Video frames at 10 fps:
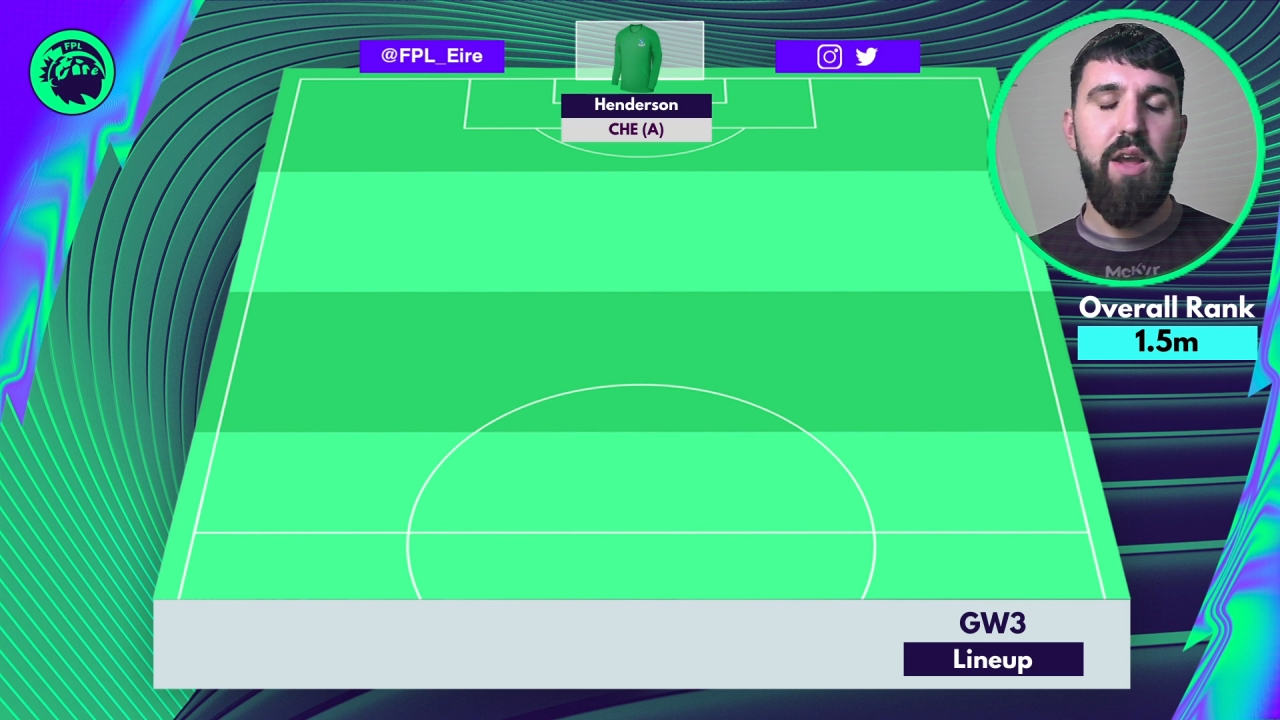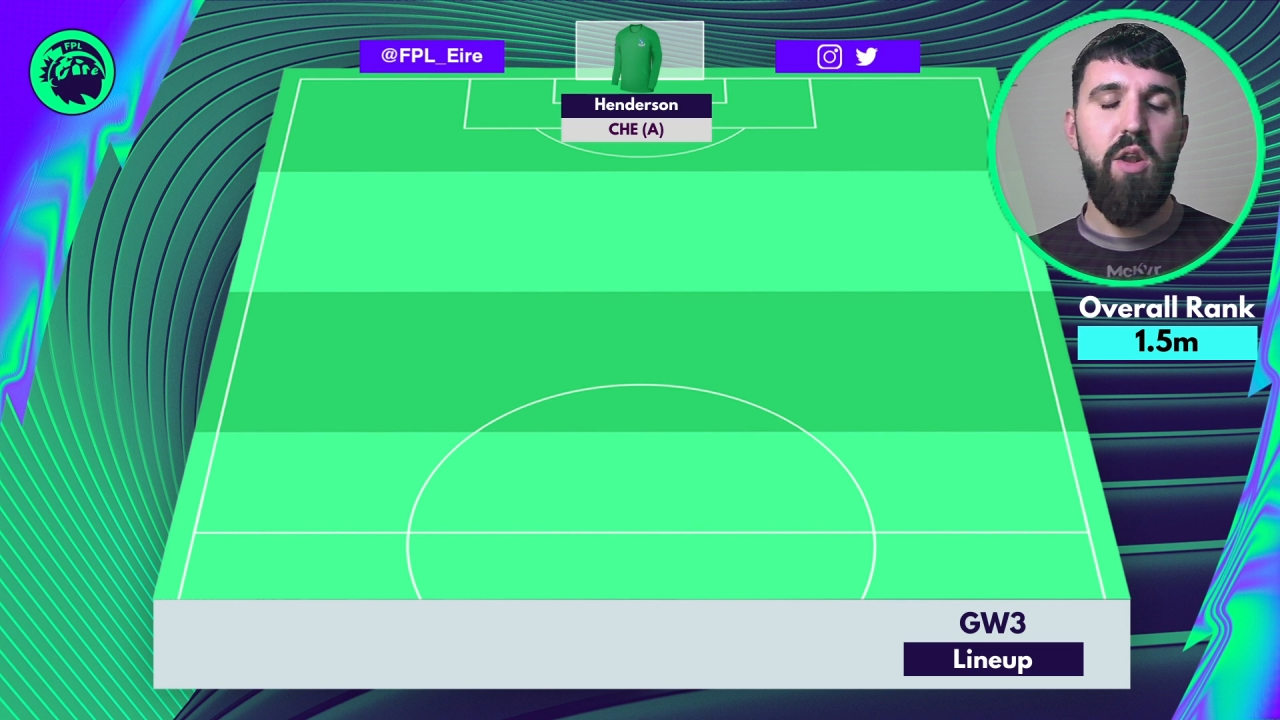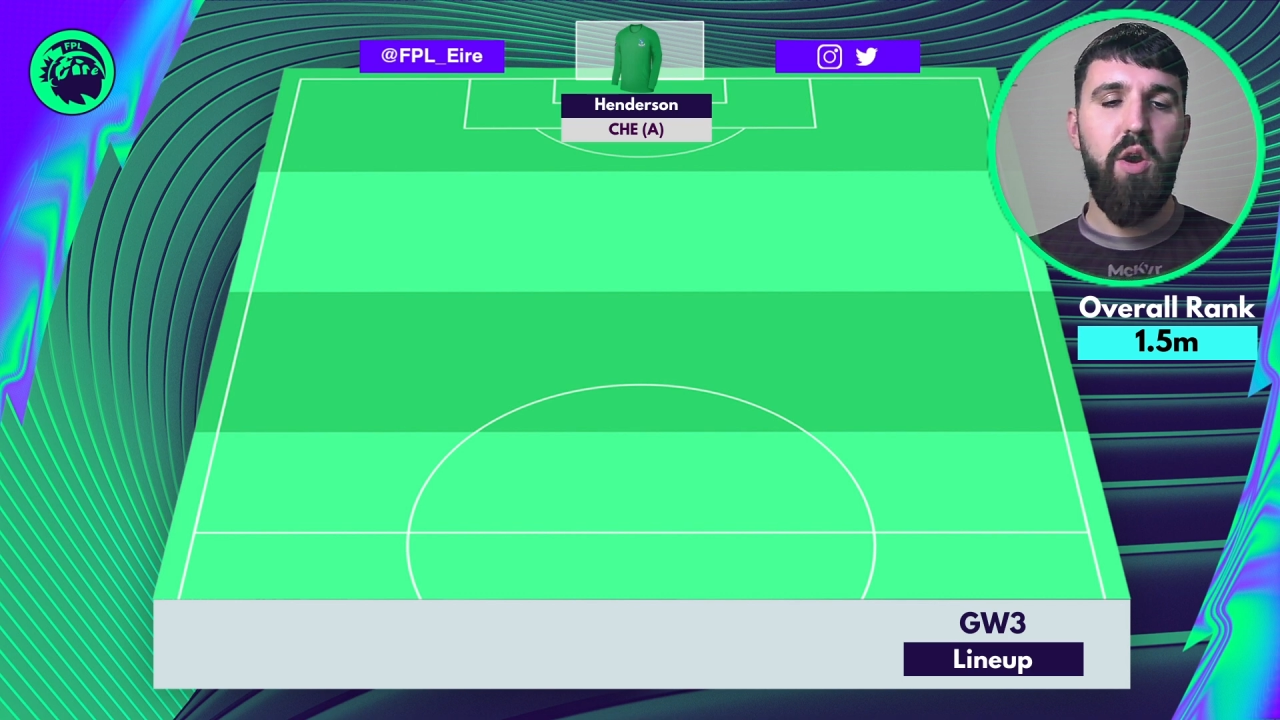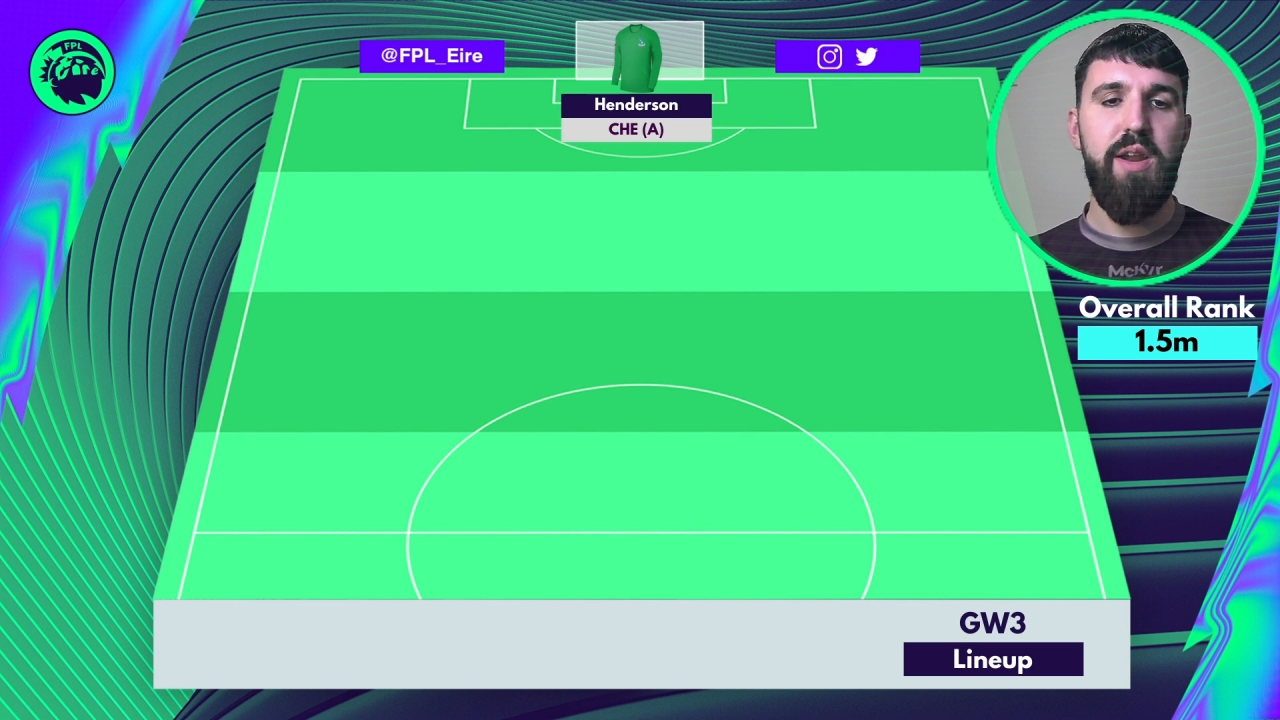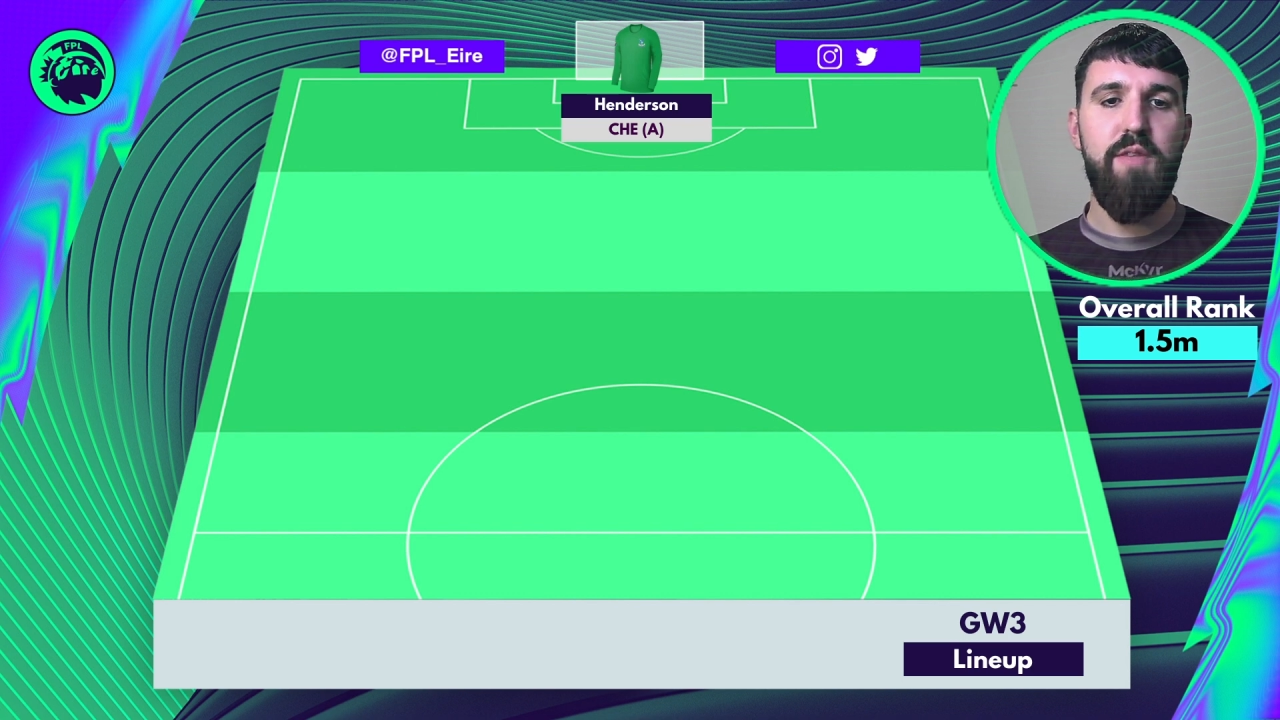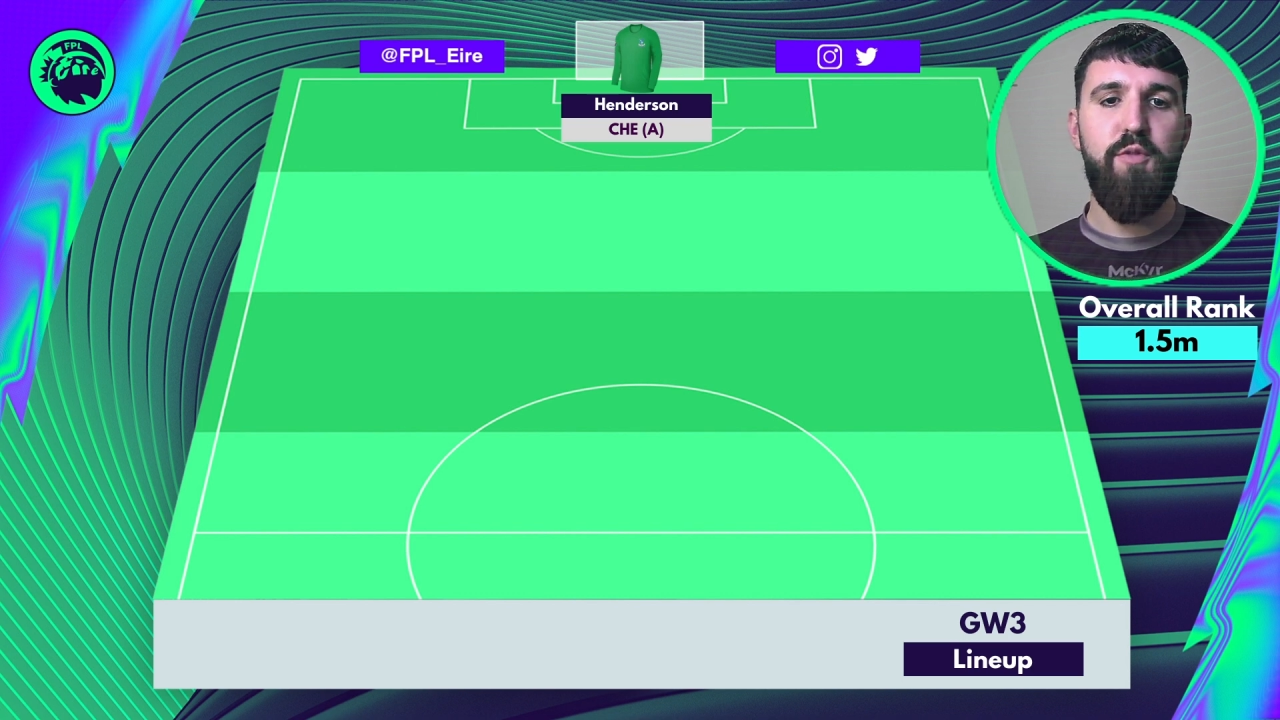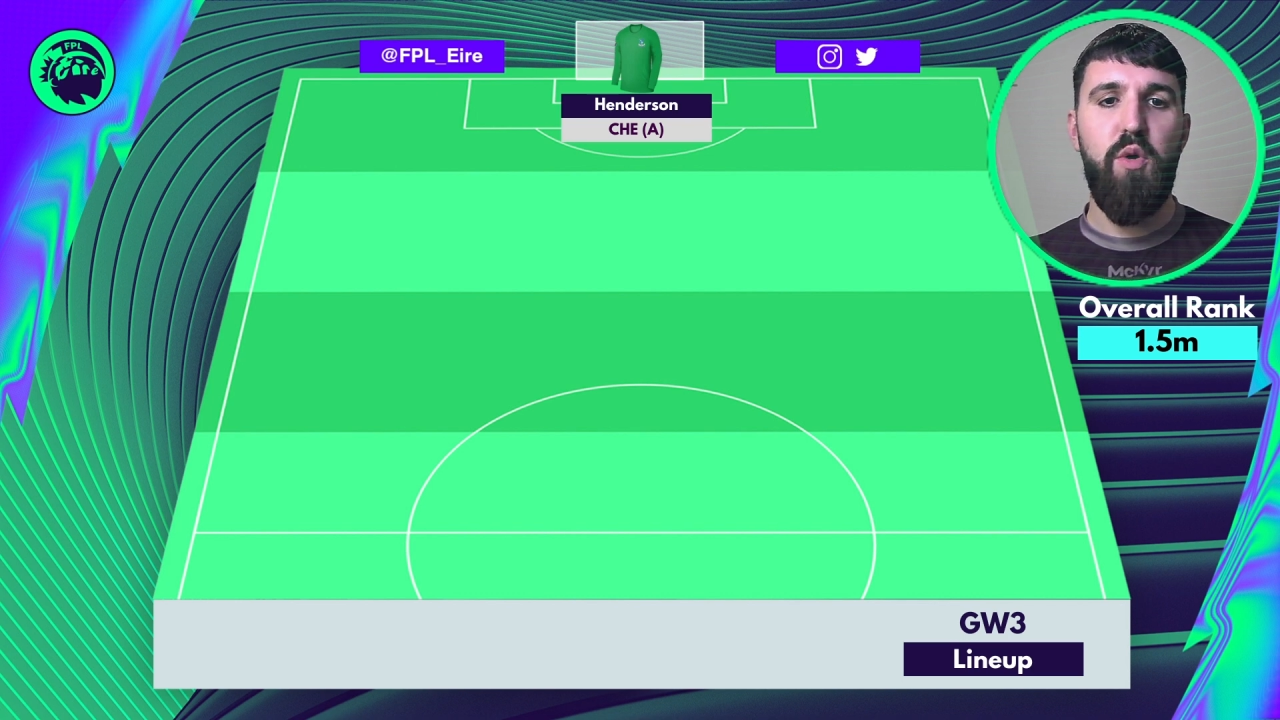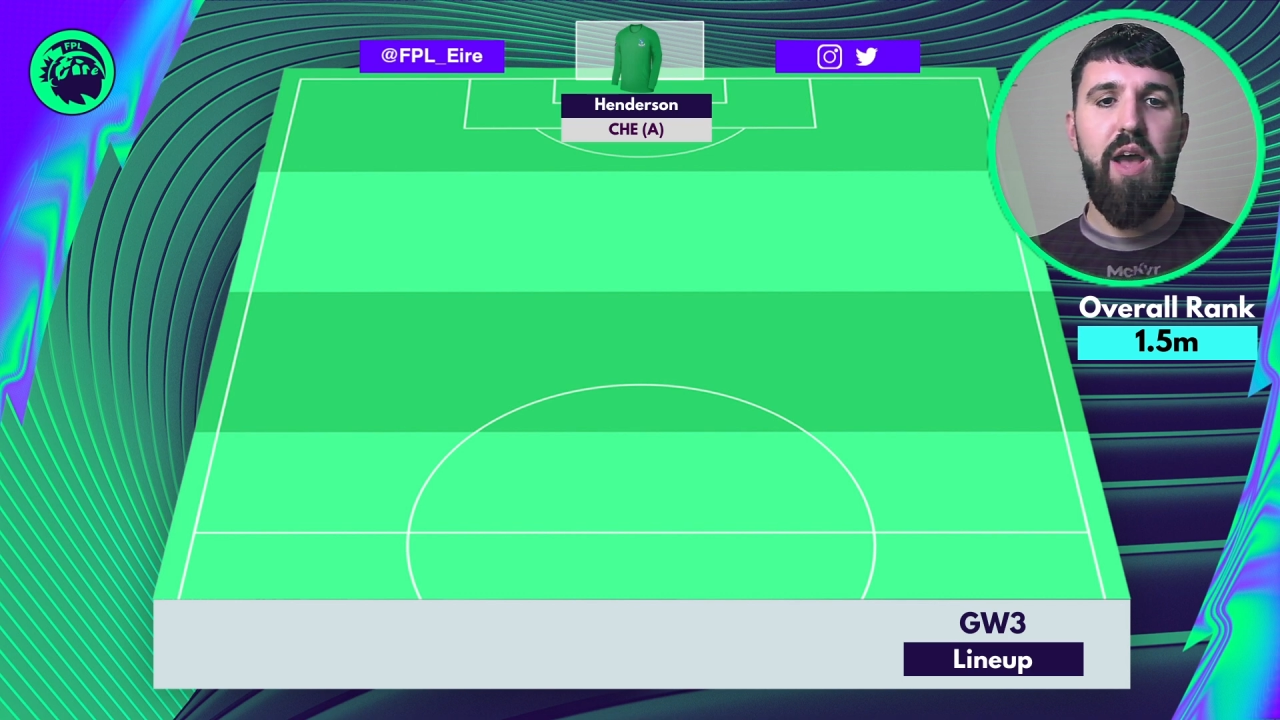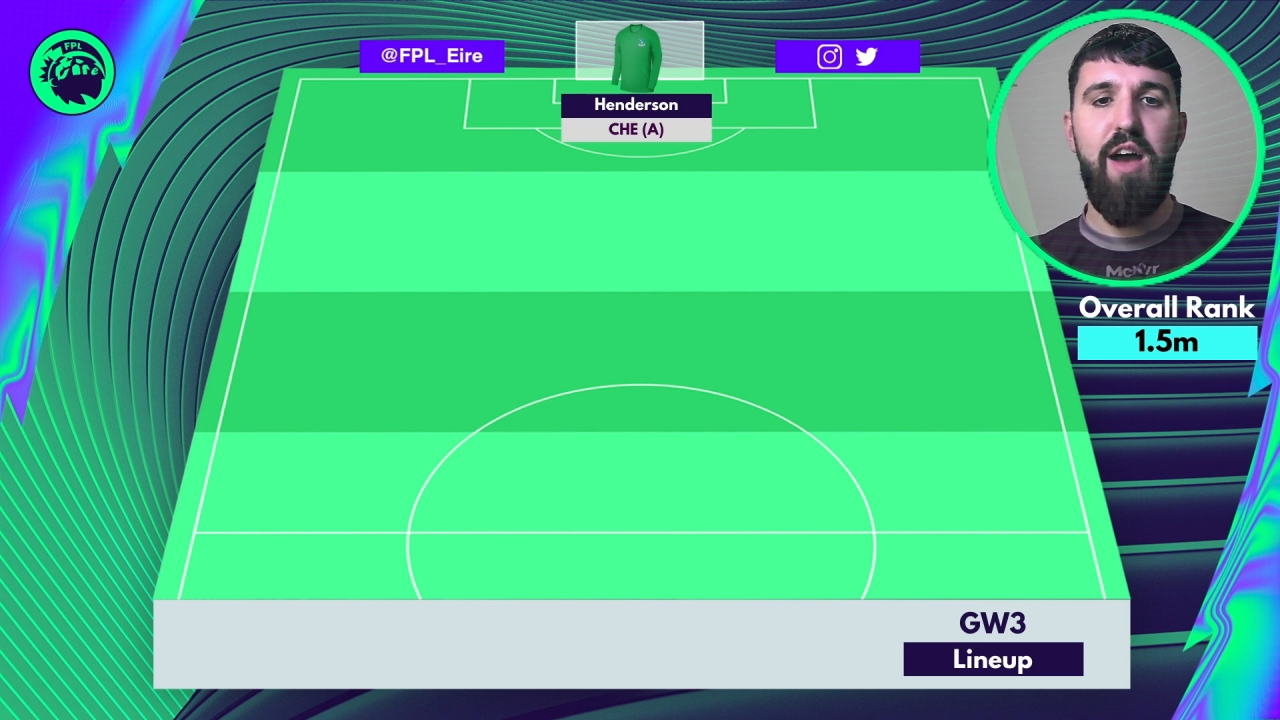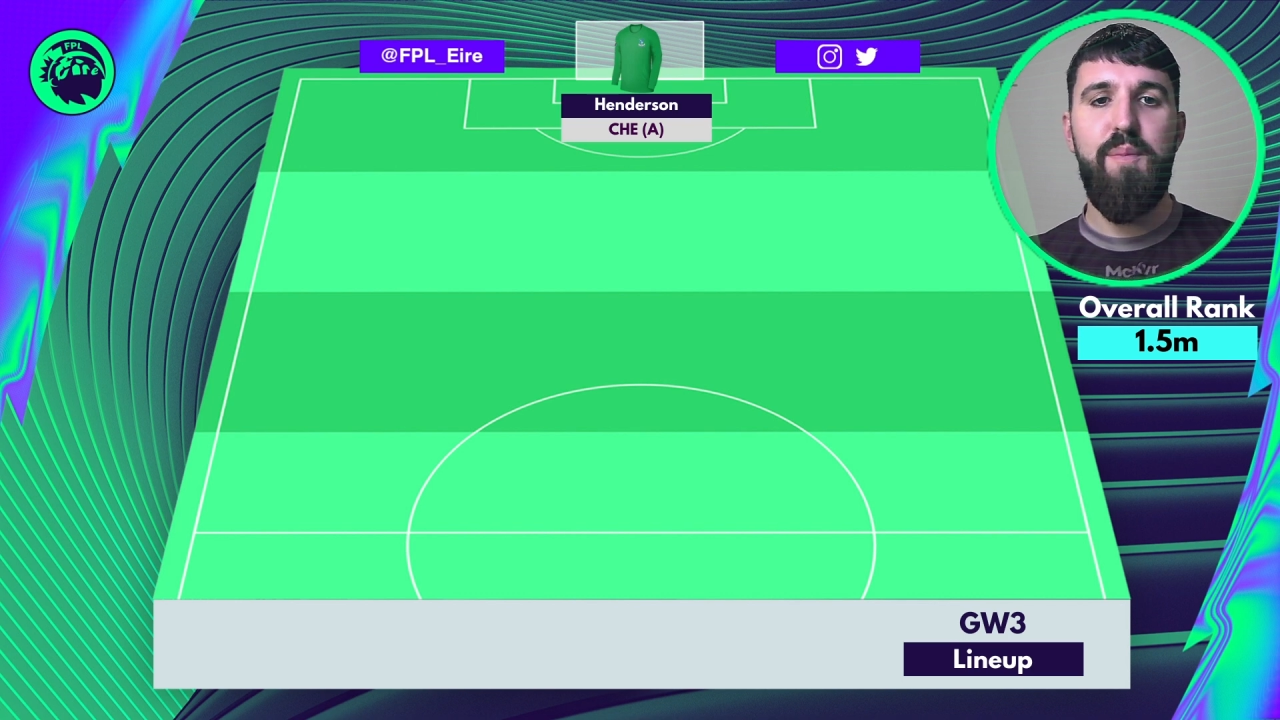Looking at the
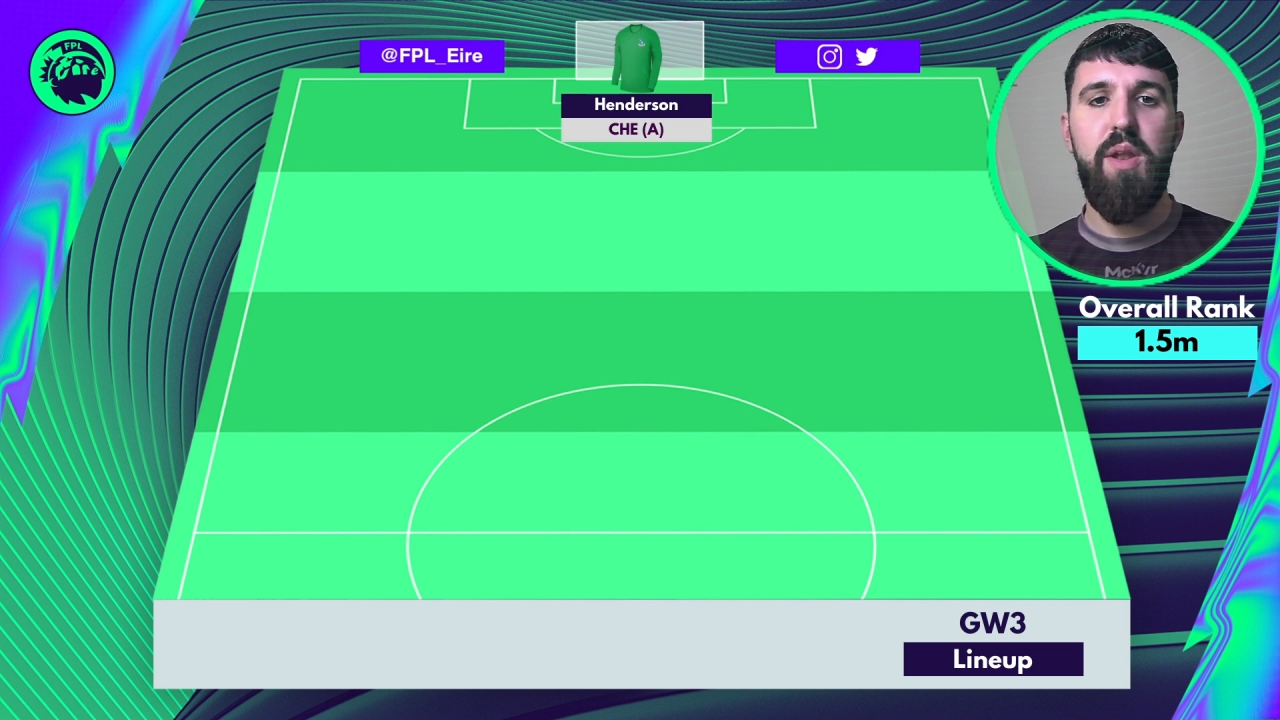4.5